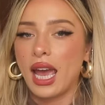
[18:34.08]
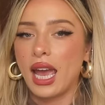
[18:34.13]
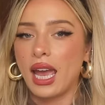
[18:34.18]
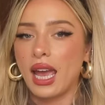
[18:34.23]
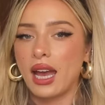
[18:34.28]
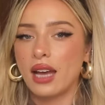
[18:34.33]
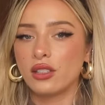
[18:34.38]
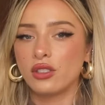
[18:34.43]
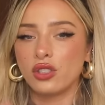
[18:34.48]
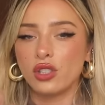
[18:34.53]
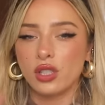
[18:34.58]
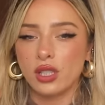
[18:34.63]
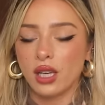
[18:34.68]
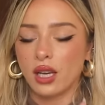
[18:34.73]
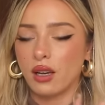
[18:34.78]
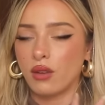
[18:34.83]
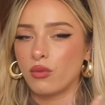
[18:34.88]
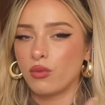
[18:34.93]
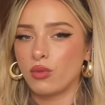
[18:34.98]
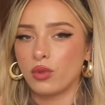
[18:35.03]
and just
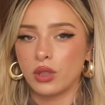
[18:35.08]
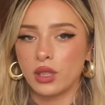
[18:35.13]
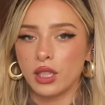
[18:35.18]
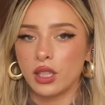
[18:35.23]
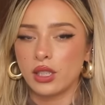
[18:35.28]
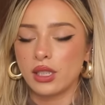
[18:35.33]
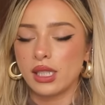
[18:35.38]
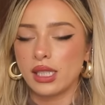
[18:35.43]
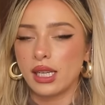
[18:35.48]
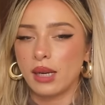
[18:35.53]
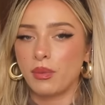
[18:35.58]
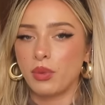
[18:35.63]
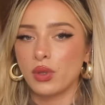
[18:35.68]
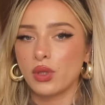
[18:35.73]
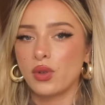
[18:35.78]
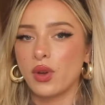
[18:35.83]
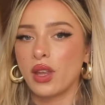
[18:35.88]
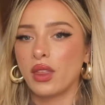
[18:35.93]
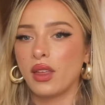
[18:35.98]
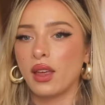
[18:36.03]
like a really good staple.
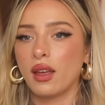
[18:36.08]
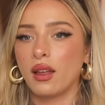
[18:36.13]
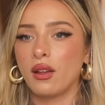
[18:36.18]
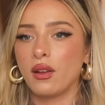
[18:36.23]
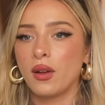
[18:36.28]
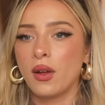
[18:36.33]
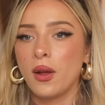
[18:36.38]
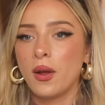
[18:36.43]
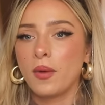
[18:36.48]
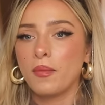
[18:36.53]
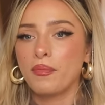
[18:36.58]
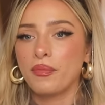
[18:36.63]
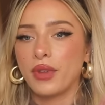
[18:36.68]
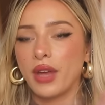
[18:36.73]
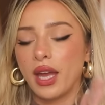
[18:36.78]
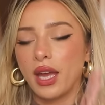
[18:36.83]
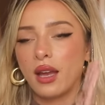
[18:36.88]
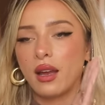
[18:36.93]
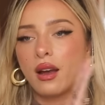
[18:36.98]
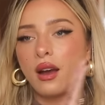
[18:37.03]
So I think
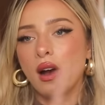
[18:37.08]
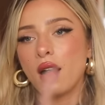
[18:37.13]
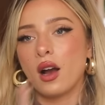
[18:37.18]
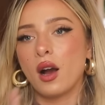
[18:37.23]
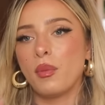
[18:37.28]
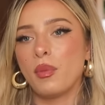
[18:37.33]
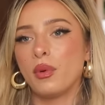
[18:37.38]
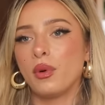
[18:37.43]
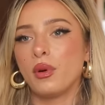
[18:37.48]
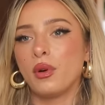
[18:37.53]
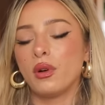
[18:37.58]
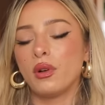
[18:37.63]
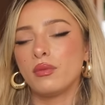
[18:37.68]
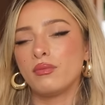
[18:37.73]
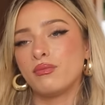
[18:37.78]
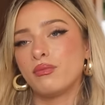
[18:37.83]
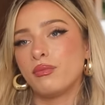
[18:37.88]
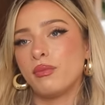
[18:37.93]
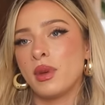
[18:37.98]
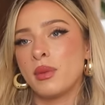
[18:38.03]
like a couple,
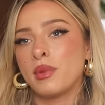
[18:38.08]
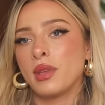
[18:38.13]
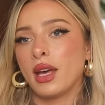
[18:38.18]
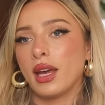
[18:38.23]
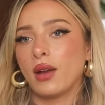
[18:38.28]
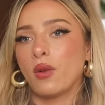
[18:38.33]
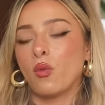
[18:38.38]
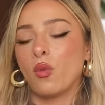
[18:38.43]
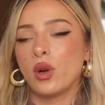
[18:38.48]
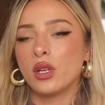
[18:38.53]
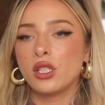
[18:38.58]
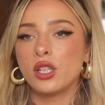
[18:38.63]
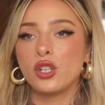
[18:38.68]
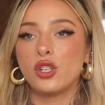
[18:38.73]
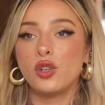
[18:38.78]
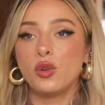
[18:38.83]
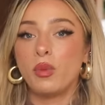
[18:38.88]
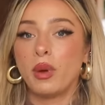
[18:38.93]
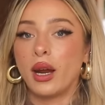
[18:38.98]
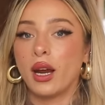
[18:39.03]
maybe like one to
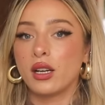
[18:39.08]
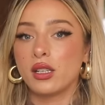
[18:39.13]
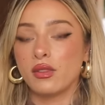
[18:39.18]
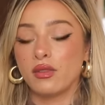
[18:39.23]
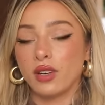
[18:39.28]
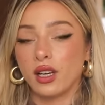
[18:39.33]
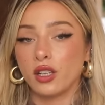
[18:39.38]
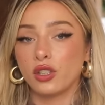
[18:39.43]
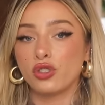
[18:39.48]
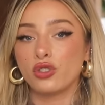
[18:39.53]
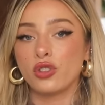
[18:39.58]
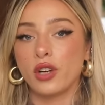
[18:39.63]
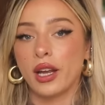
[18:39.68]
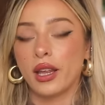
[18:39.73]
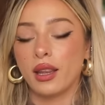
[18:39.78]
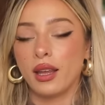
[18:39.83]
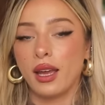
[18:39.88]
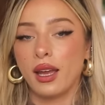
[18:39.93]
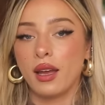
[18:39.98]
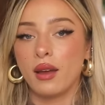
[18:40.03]
two pairs of like a
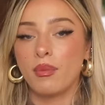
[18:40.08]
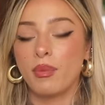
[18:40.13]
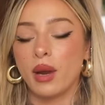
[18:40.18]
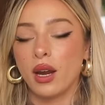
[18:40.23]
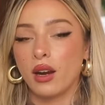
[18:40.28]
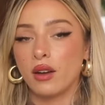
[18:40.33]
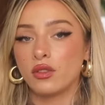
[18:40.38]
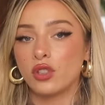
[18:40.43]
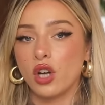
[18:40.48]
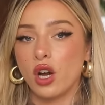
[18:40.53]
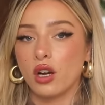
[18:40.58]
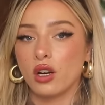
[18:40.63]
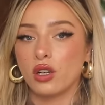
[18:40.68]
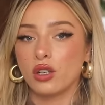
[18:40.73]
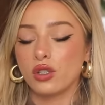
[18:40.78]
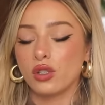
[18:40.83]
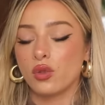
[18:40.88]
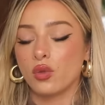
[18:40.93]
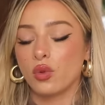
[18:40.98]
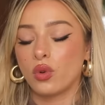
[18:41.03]
straight leg pair of
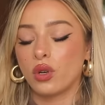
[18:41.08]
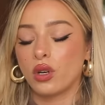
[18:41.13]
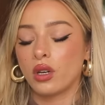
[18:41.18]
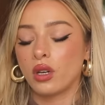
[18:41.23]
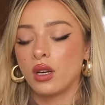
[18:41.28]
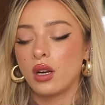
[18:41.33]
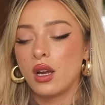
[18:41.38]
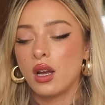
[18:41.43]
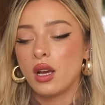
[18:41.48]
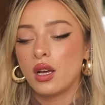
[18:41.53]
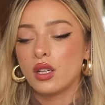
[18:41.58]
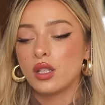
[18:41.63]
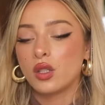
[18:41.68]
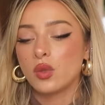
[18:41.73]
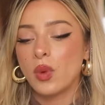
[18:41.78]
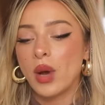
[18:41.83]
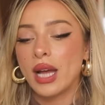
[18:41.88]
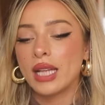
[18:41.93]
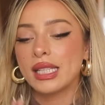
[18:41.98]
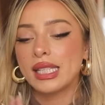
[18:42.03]
joggers or
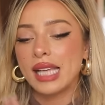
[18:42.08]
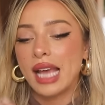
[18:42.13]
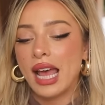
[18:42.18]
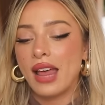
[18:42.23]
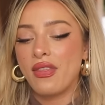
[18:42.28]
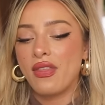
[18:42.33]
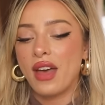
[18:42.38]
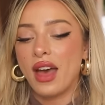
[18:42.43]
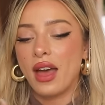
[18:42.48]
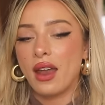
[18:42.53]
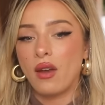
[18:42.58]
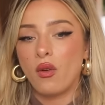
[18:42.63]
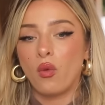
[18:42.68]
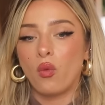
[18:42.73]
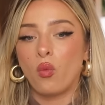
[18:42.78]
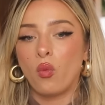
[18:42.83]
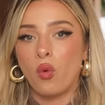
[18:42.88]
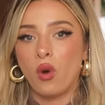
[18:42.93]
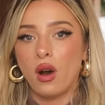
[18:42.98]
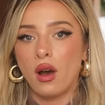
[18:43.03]
sweats, and then
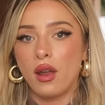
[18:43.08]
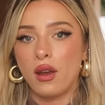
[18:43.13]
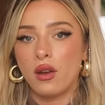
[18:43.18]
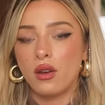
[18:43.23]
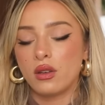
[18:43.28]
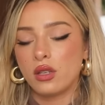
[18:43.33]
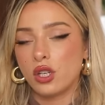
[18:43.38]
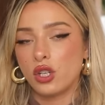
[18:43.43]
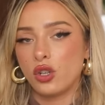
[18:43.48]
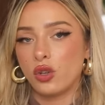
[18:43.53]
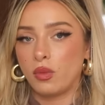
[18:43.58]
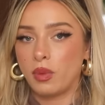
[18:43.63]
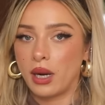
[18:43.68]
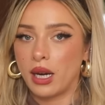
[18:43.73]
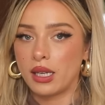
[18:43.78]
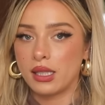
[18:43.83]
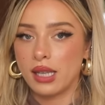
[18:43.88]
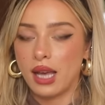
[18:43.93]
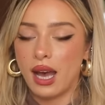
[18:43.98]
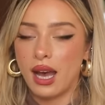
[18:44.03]
one to two
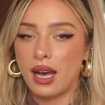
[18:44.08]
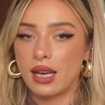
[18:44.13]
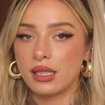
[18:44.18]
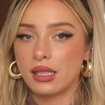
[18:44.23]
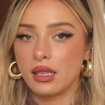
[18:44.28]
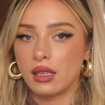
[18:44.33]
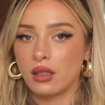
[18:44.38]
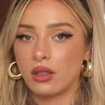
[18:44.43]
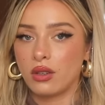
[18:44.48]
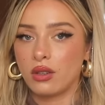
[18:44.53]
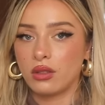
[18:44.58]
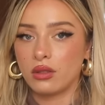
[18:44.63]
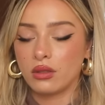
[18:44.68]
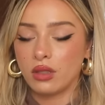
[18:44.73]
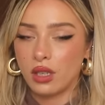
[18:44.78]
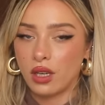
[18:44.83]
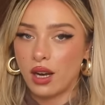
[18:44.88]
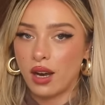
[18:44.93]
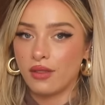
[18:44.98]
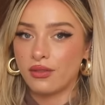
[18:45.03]
pairs that has the little
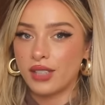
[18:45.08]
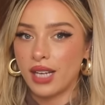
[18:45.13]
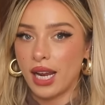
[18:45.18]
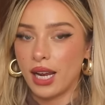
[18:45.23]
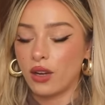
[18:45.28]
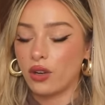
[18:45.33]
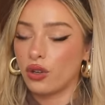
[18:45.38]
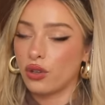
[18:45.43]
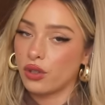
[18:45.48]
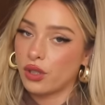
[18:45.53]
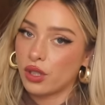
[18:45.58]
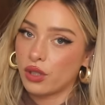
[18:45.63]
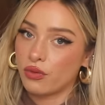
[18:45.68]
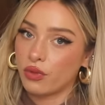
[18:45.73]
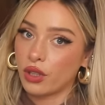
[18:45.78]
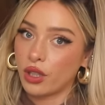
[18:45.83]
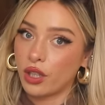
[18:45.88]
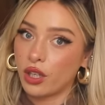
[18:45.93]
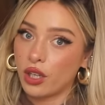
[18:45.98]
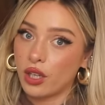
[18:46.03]
cuffed ankle is
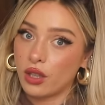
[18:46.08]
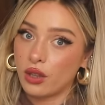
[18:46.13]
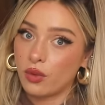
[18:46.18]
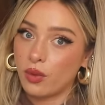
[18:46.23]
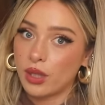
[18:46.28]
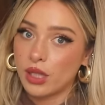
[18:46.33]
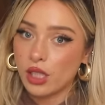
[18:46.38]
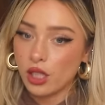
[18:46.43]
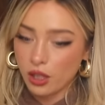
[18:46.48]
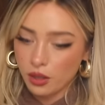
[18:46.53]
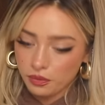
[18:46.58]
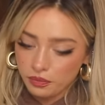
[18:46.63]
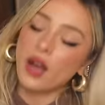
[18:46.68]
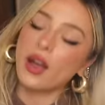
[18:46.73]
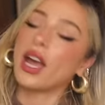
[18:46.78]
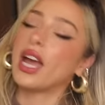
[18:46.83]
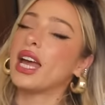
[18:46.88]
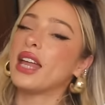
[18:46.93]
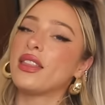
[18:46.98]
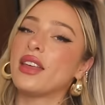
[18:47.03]
really good in the winter.
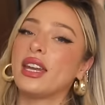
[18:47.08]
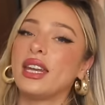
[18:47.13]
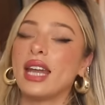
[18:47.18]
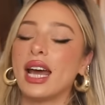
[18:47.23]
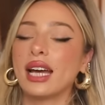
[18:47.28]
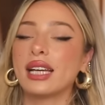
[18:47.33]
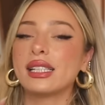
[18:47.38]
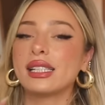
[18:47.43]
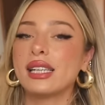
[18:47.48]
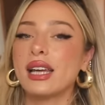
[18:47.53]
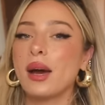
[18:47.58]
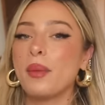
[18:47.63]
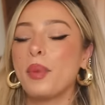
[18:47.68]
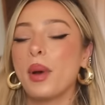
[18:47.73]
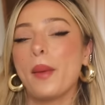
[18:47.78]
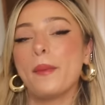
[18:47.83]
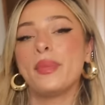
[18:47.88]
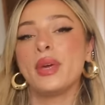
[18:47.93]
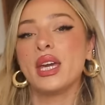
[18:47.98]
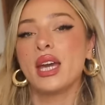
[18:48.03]
Okay, and then next
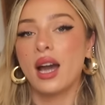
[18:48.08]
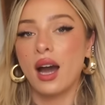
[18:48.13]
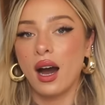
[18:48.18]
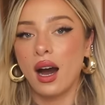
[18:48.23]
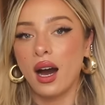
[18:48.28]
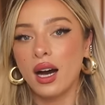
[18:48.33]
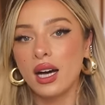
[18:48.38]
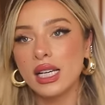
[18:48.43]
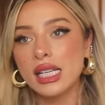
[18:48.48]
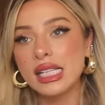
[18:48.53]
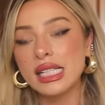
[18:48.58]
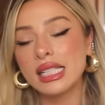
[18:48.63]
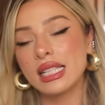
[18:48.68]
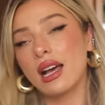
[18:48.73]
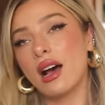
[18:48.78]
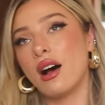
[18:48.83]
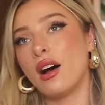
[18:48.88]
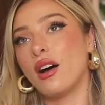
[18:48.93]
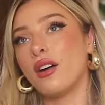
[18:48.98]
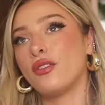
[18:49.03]
up, because
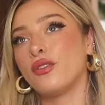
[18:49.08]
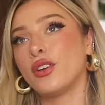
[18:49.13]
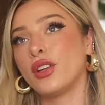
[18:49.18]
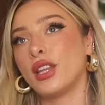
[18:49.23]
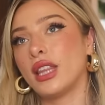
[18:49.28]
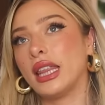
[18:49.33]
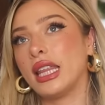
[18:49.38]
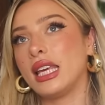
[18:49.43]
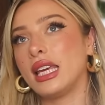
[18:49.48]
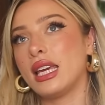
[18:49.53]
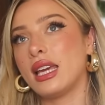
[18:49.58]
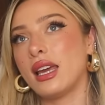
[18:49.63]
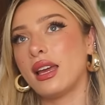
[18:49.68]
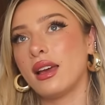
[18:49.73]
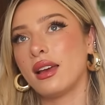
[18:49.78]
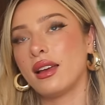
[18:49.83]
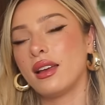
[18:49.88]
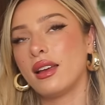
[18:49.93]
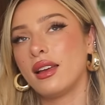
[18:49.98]
of the